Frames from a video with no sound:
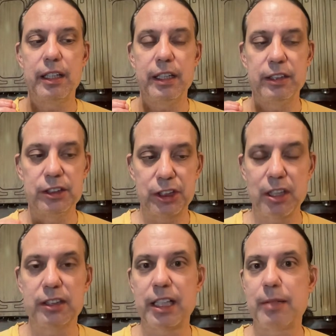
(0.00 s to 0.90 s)
in
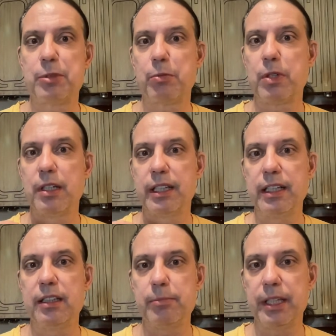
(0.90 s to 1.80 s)
John chapter 1, in
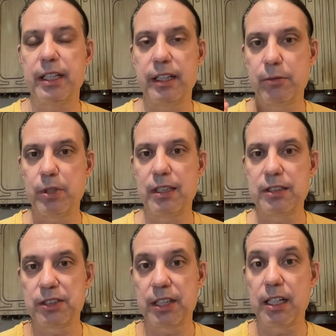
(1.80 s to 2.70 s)
the beginning
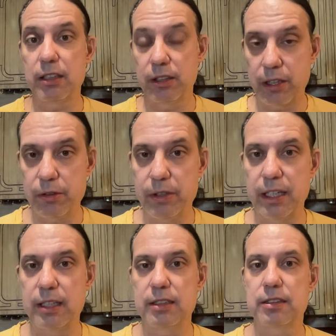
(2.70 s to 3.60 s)
was the
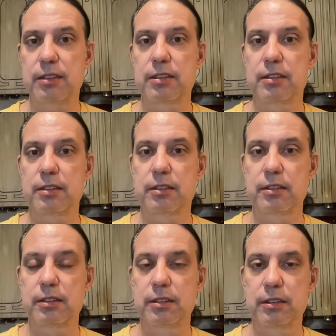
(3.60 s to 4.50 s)
Logos,
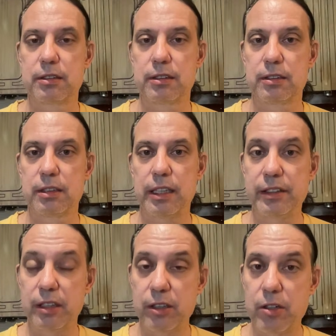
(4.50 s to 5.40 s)
and
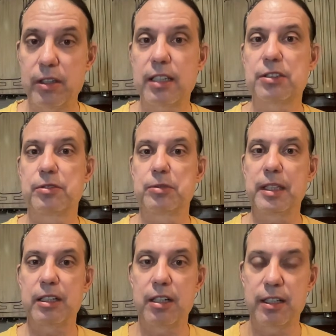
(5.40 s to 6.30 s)
the Logos was
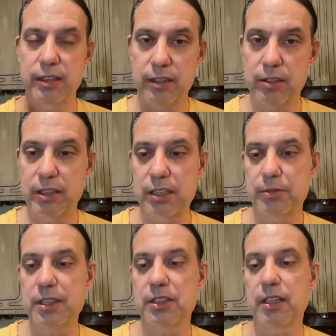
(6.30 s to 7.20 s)
with God, and the Logos
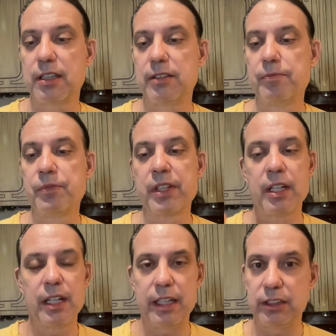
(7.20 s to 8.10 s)
was God.
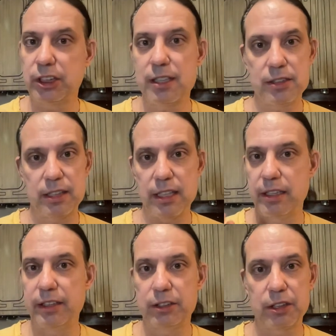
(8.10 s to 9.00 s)
And John's not
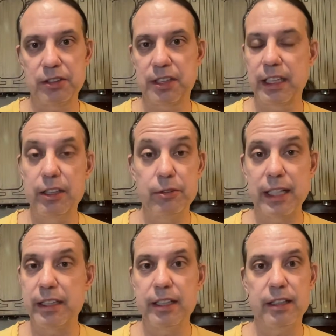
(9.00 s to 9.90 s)
introducing a new
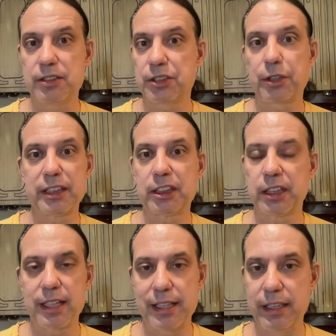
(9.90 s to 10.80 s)
idea that's a Christian
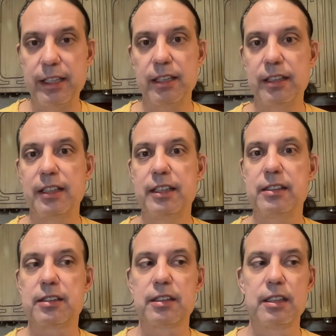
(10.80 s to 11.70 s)
idea.
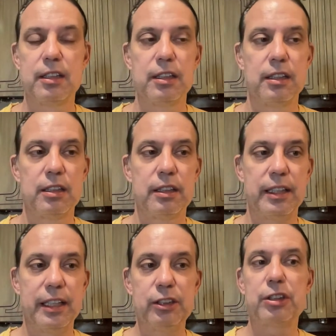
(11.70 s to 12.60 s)
He's
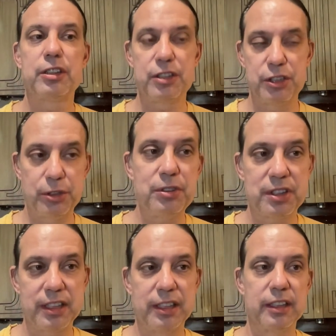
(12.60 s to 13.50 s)

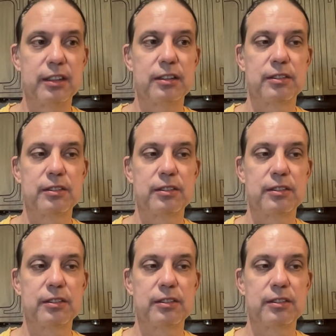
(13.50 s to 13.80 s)
introducing